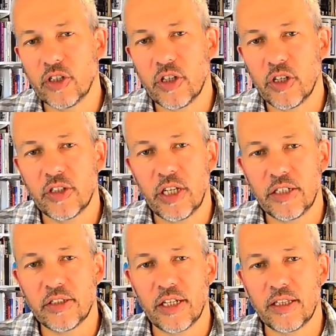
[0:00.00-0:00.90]
13,
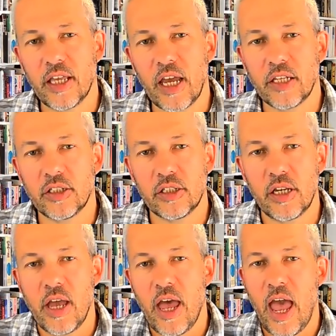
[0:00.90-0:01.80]
said this:
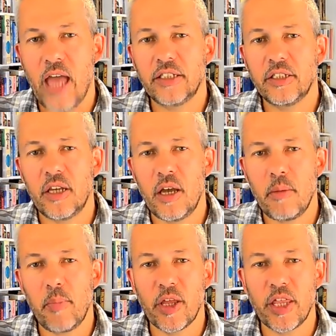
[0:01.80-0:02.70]
enter
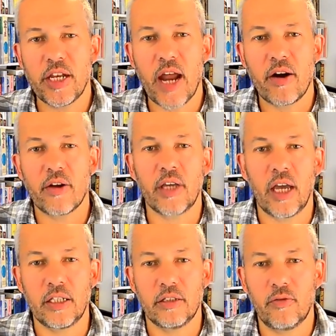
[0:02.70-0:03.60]
by the narrow
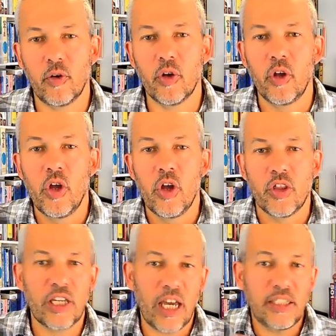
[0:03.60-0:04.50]
gate, for the
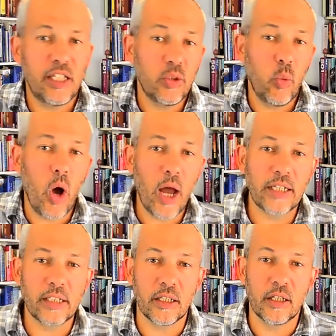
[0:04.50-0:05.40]
gate is
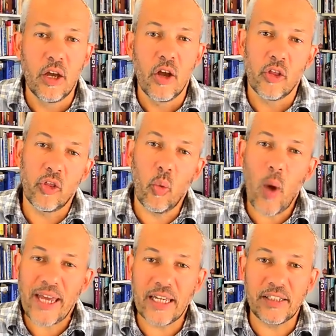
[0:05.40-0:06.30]
wide and the
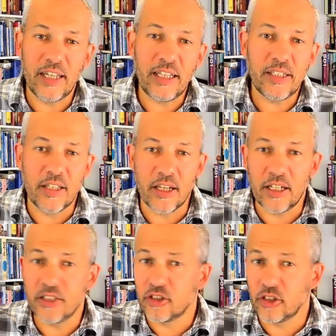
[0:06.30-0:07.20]
way is easy that
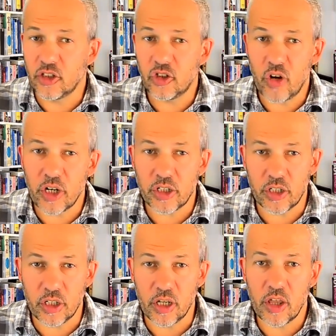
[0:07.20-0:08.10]
leads to
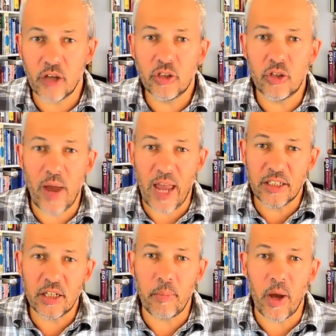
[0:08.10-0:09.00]
destruction, and those who
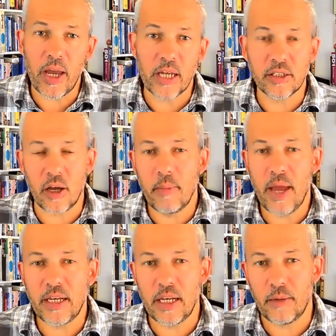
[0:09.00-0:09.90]
enter by it are
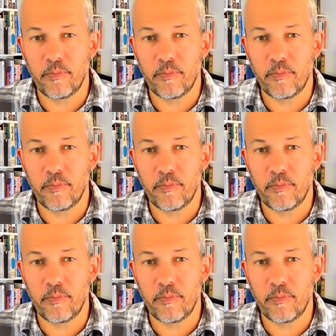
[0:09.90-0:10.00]
many.